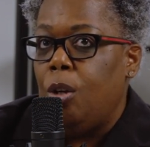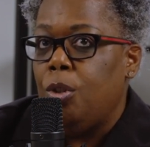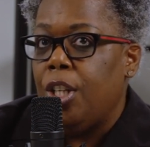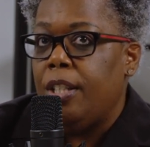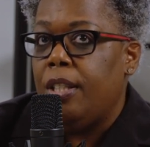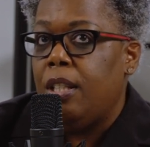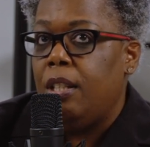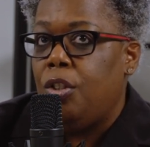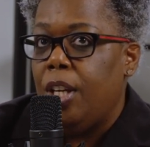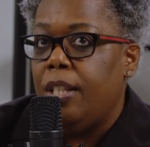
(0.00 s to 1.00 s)
just
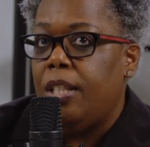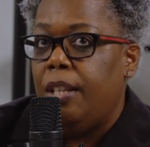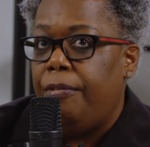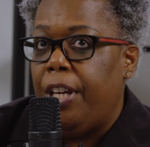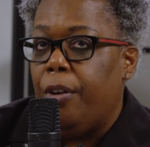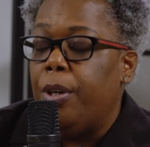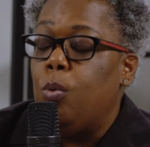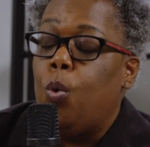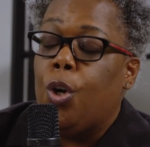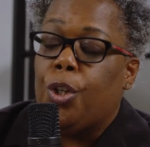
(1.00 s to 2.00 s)
the very
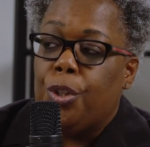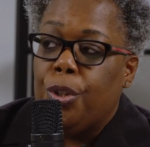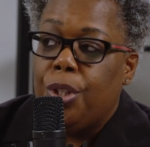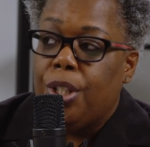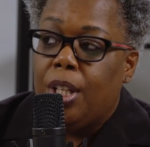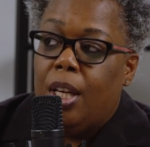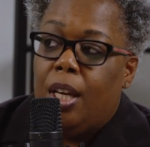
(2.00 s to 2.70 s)
words